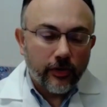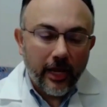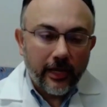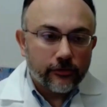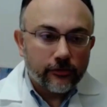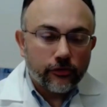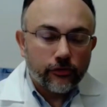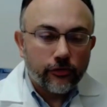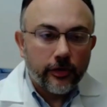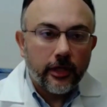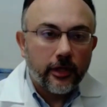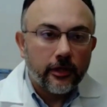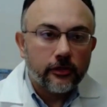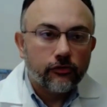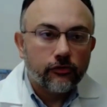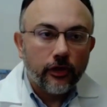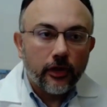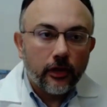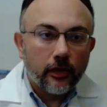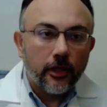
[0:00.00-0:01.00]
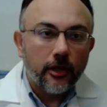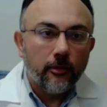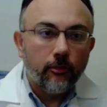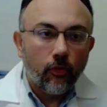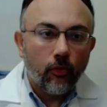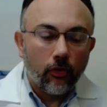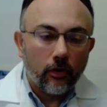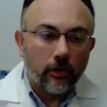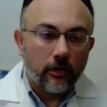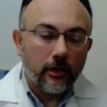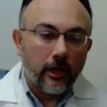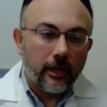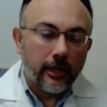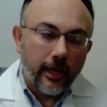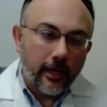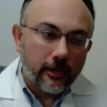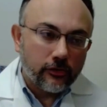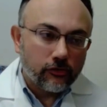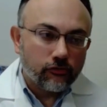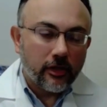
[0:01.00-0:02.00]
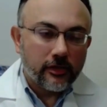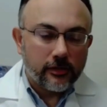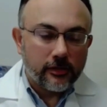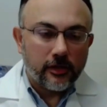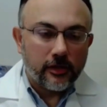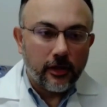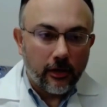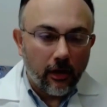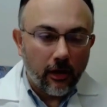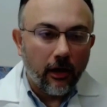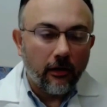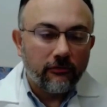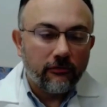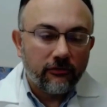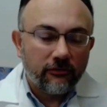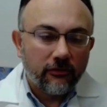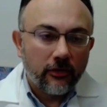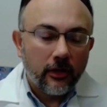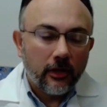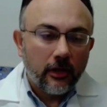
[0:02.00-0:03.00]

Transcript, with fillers: cancer screening is critically important. I can't stress it enough.